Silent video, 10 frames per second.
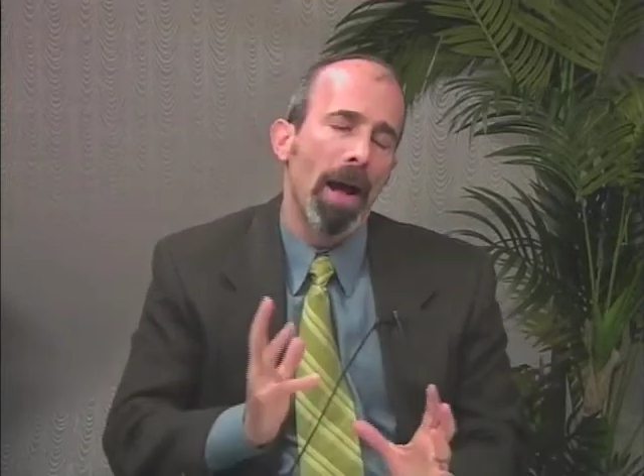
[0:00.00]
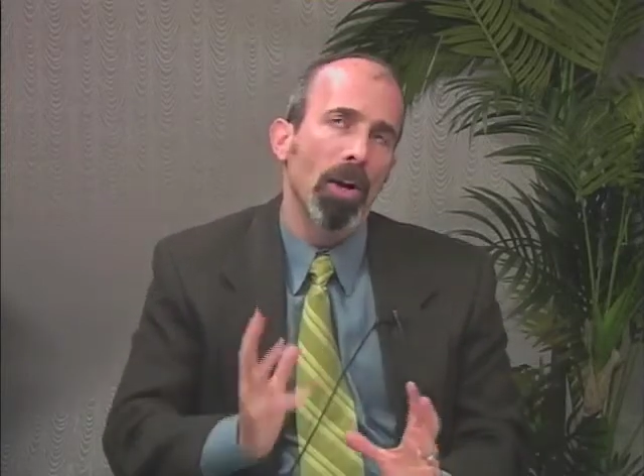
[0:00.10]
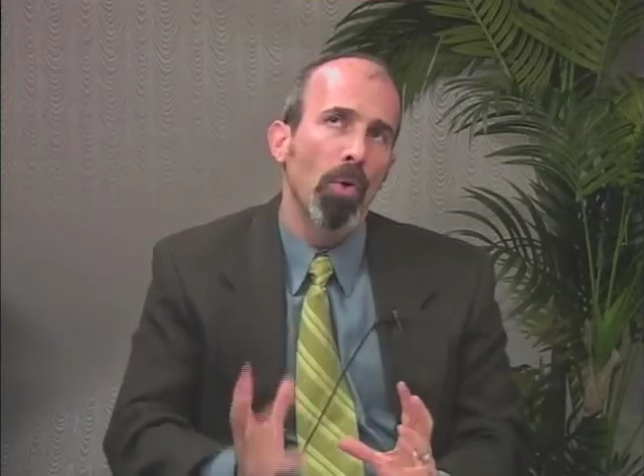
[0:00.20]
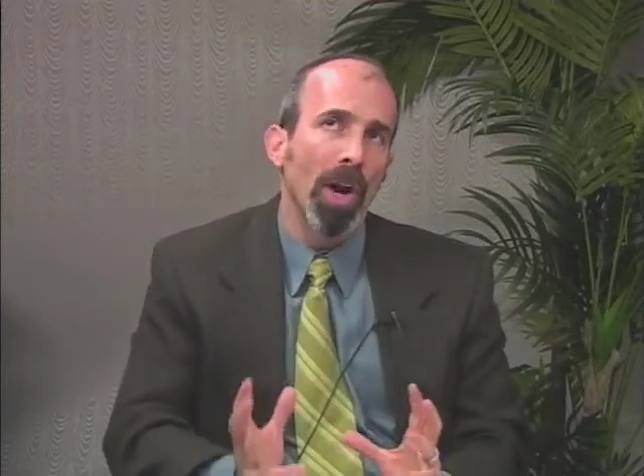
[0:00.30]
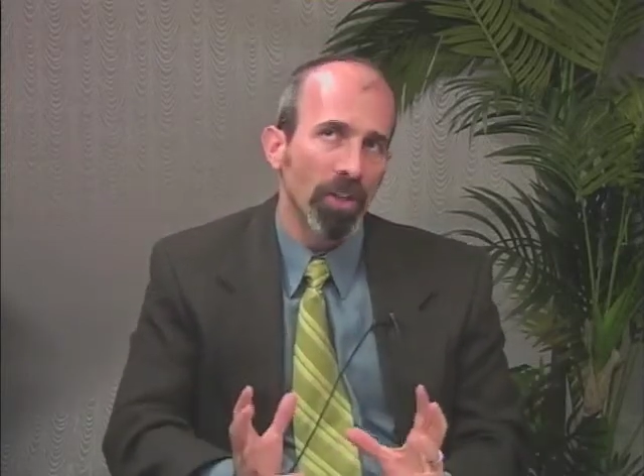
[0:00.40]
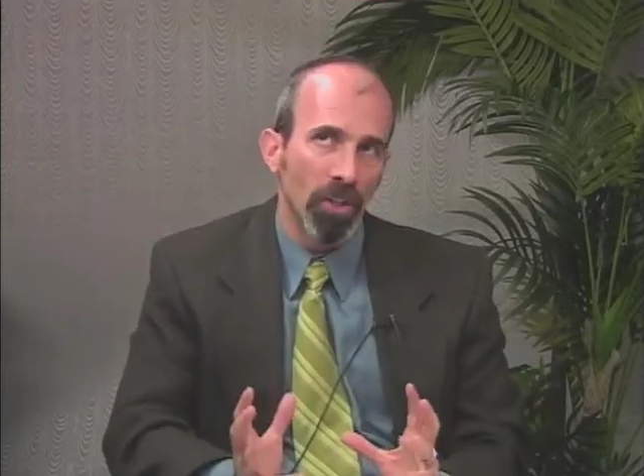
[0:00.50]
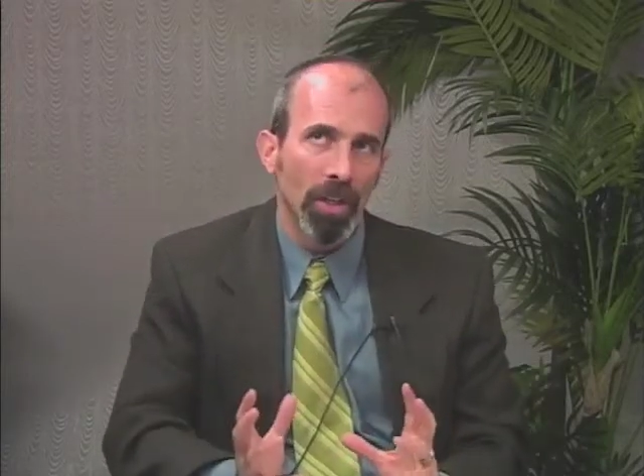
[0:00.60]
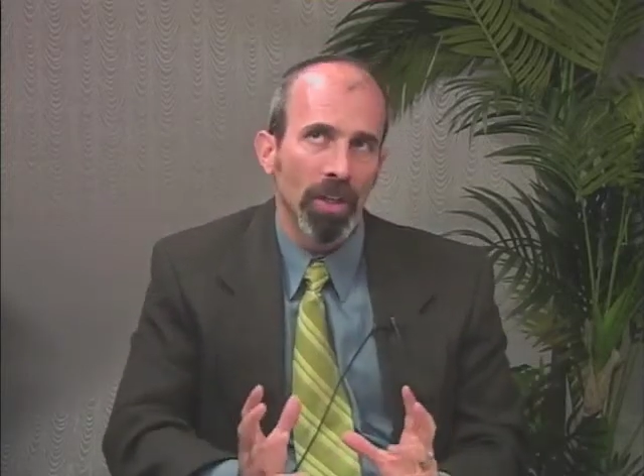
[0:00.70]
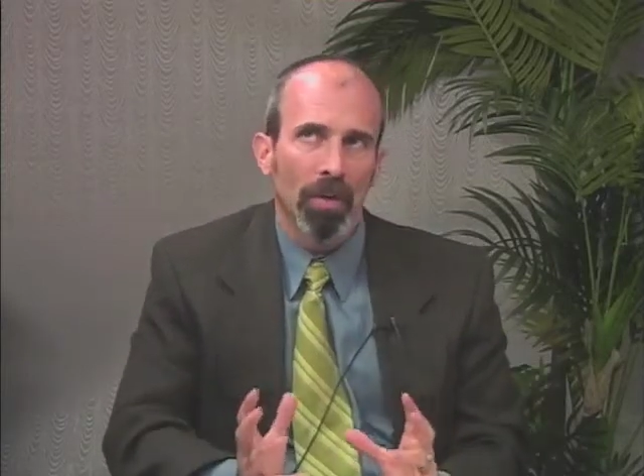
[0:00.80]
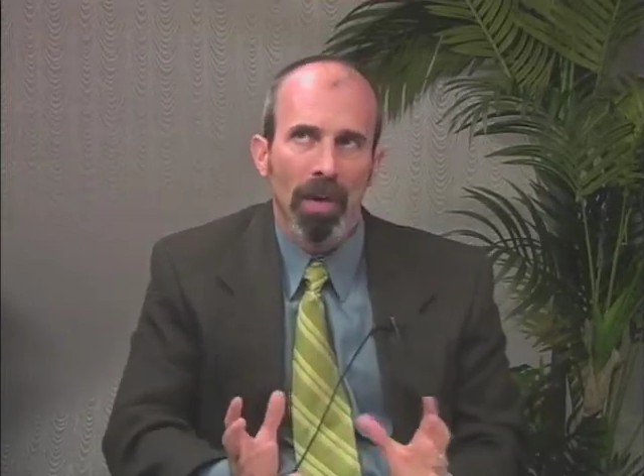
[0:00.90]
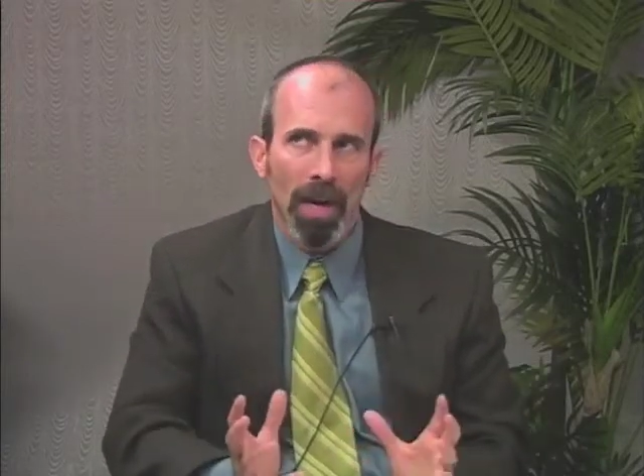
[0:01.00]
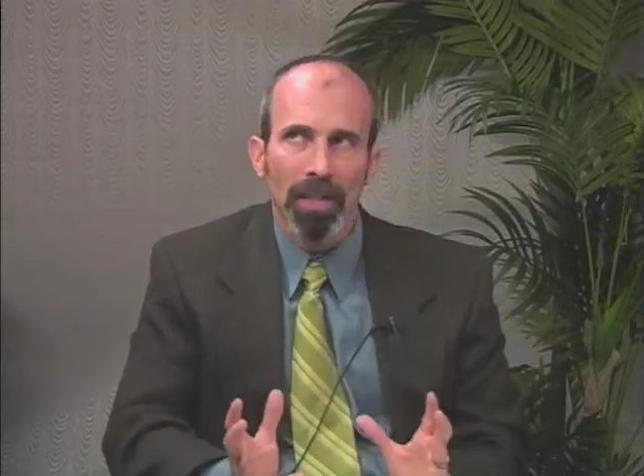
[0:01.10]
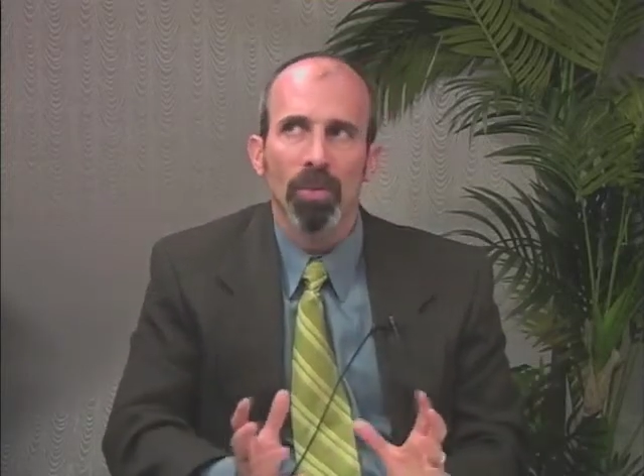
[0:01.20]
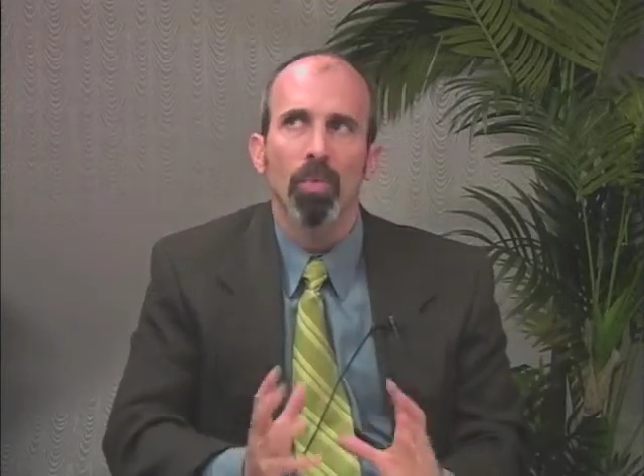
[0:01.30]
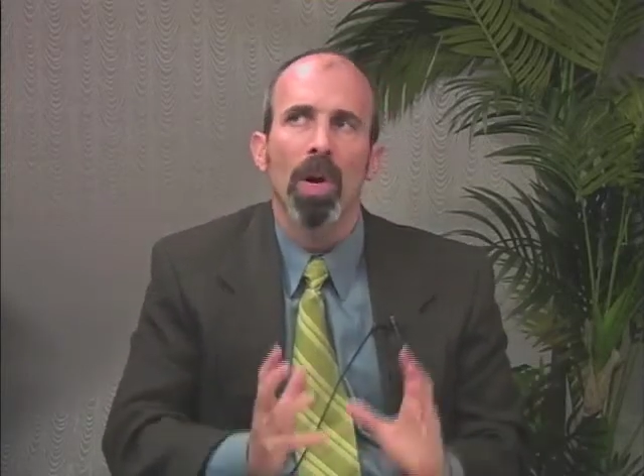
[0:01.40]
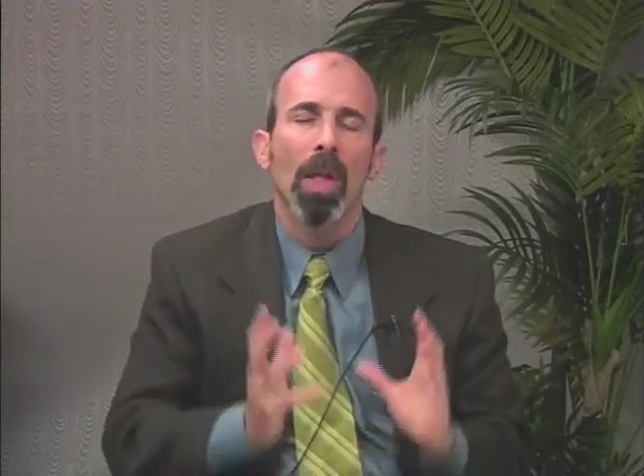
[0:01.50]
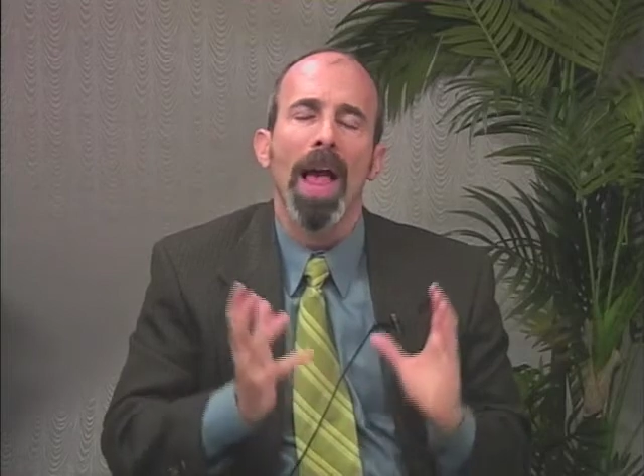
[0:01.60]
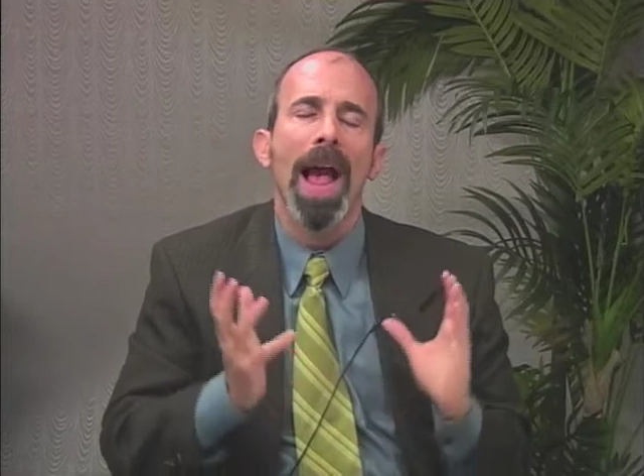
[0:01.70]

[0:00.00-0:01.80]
A question that arises, well,